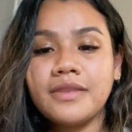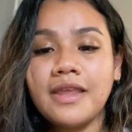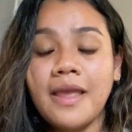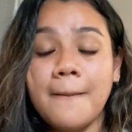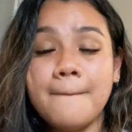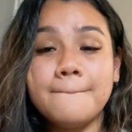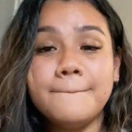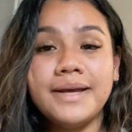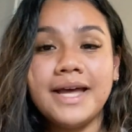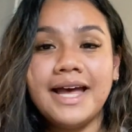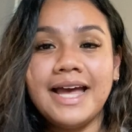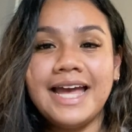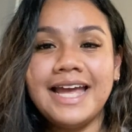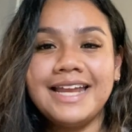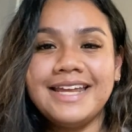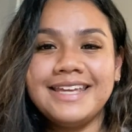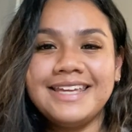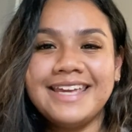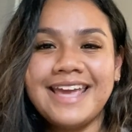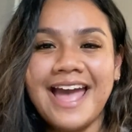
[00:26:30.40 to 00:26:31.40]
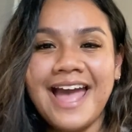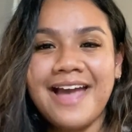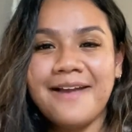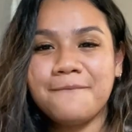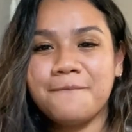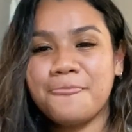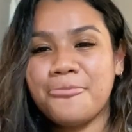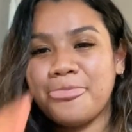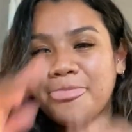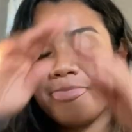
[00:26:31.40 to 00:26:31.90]
But
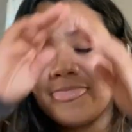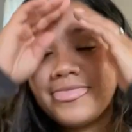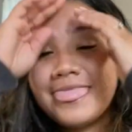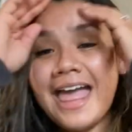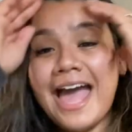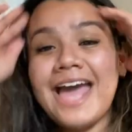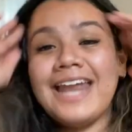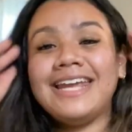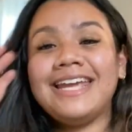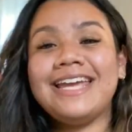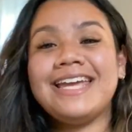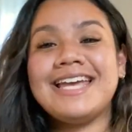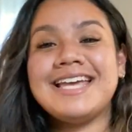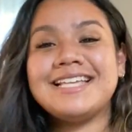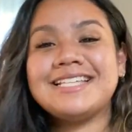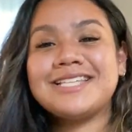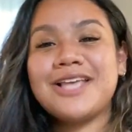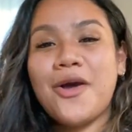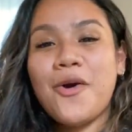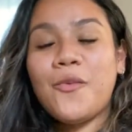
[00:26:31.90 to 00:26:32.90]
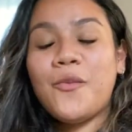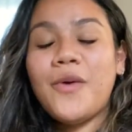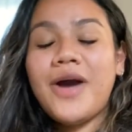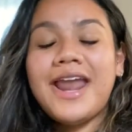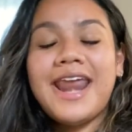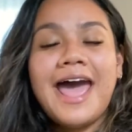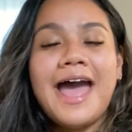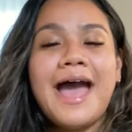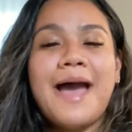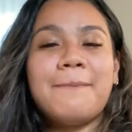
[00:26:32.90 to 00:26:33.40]
yeah, that is
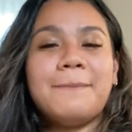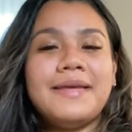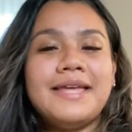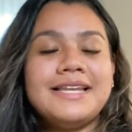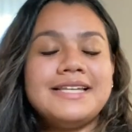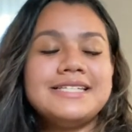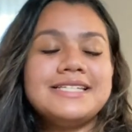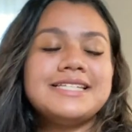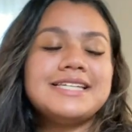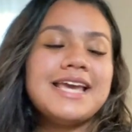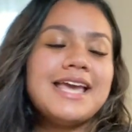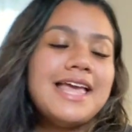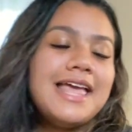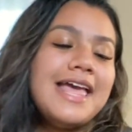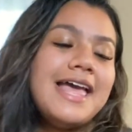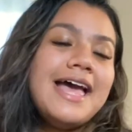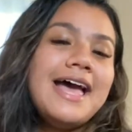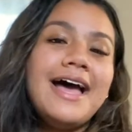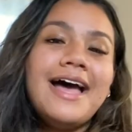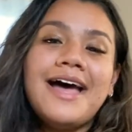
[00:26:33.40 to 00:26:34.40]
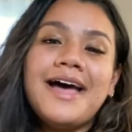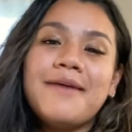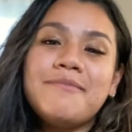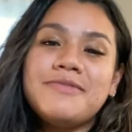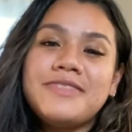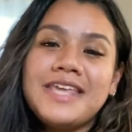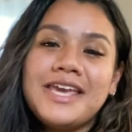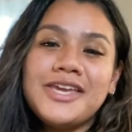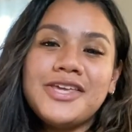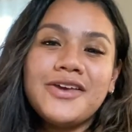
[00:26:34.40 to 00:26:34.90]
what happened.
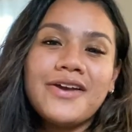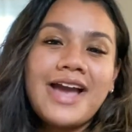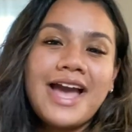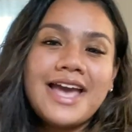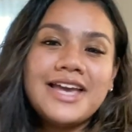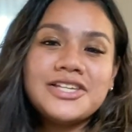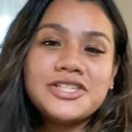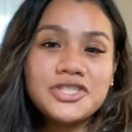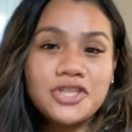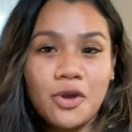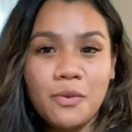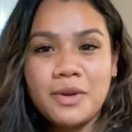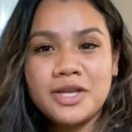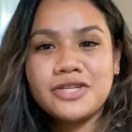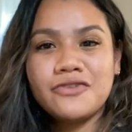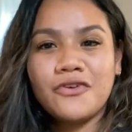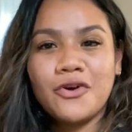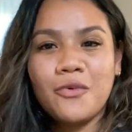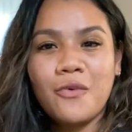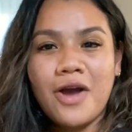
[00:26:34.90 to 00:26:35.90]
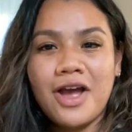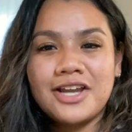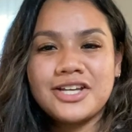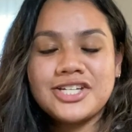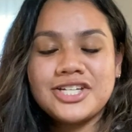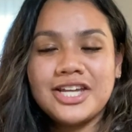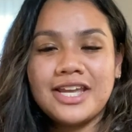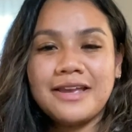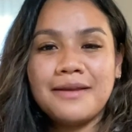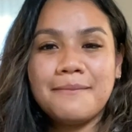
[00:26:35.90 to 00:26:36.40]
Thank you guys so much for
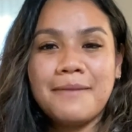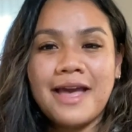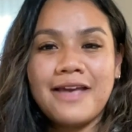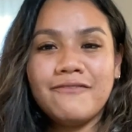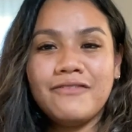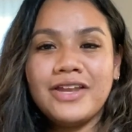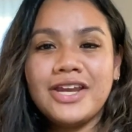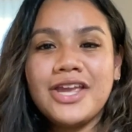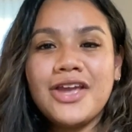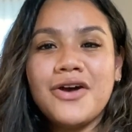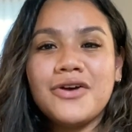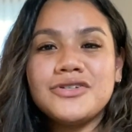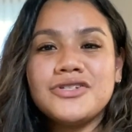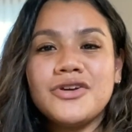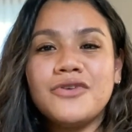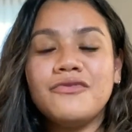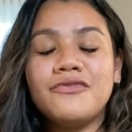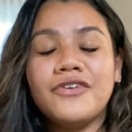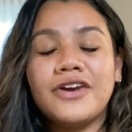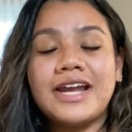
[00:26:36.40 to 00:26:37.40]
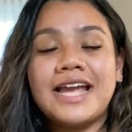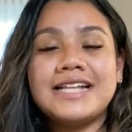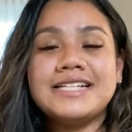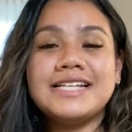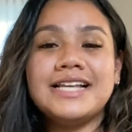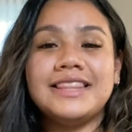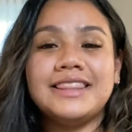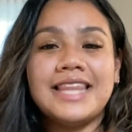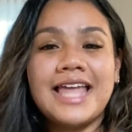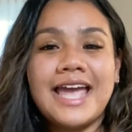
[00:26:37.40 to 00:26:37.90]
watching my video. Don't forget
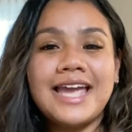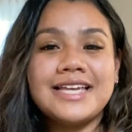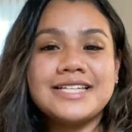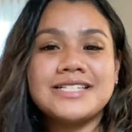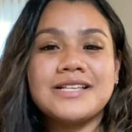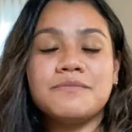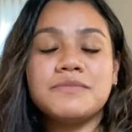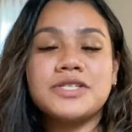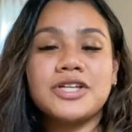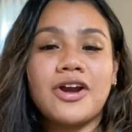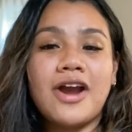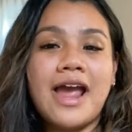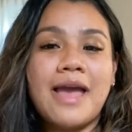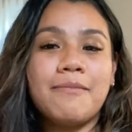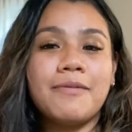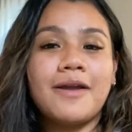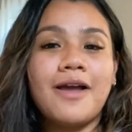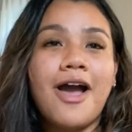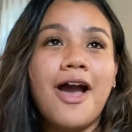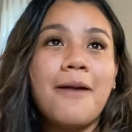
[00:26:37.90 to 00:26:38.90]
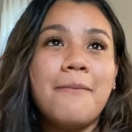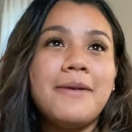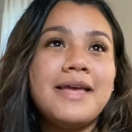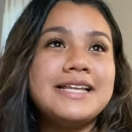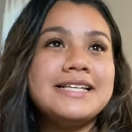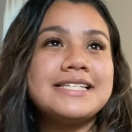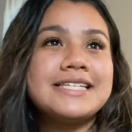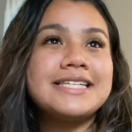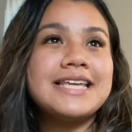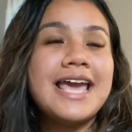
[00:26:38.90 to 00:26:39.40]
to like, subscribe,
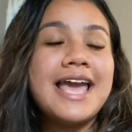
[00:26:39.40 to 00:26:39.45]
comment